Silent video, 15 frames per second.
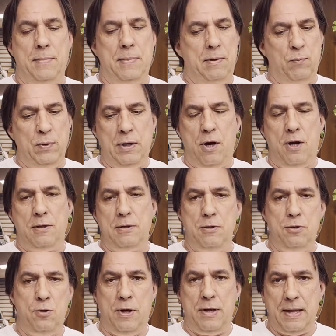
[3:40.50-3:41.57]
We all
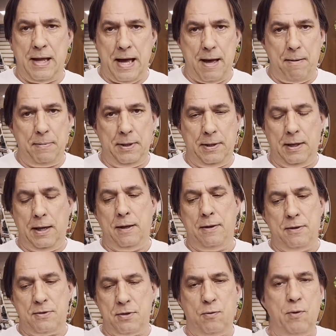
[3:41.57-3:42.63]
enjoy the hobby, and
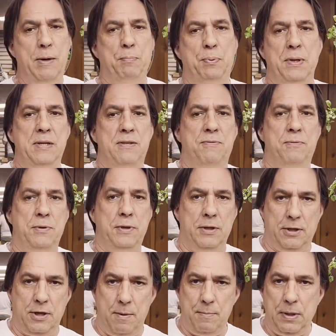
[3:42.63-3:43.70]
it's a great place for you to
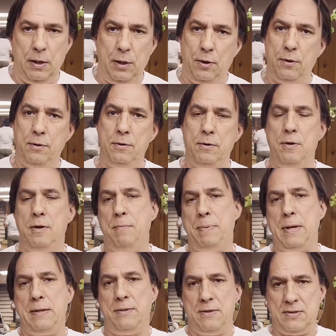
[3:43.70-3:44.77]
come and learn
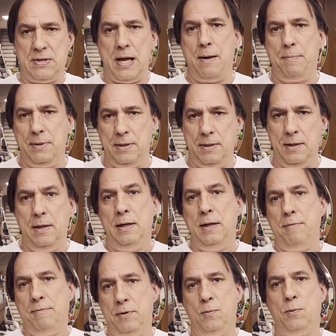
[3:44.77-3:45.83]
about this hobby if
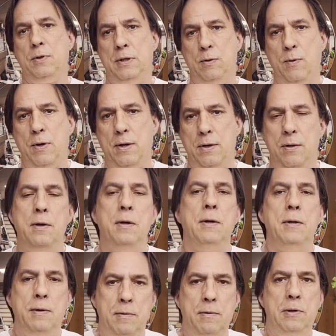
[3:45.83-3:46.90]
you really want
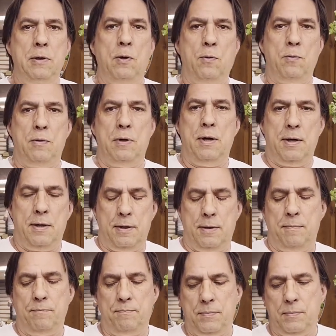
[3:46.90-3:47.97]
to,
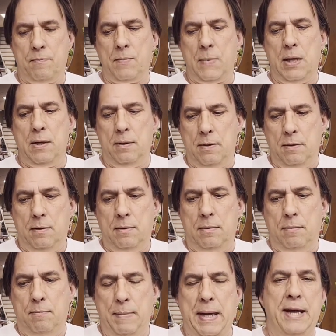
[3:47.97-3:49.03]

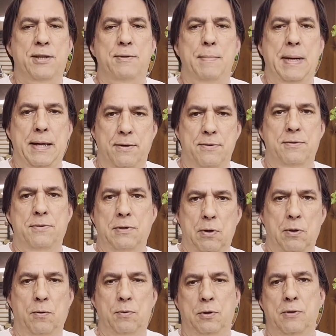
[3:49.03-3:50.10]
maximize,
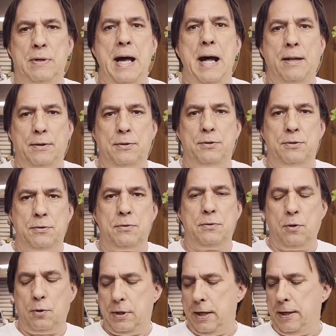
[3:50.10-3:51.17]
your knowledge.
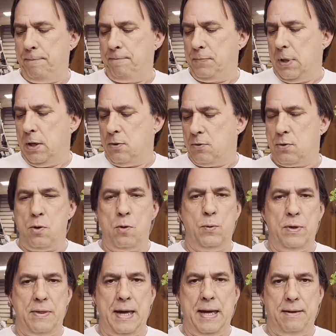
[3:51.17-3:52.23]
Okay? So with
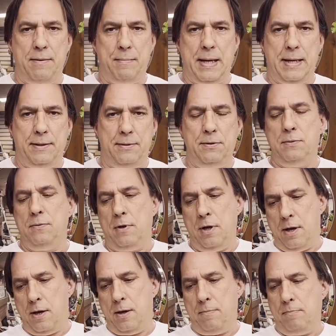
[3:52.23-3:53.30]
that in mind,
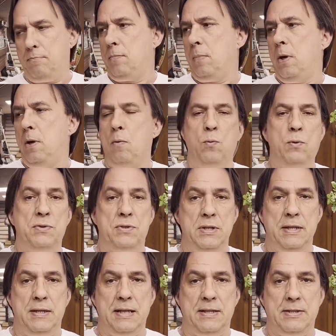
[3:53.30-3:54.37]
we'll see you
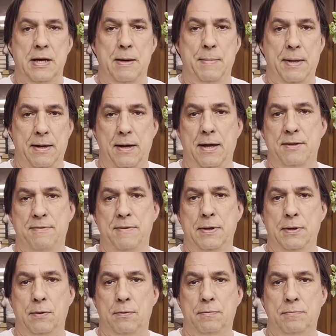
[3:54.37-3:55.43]
next time on the next video.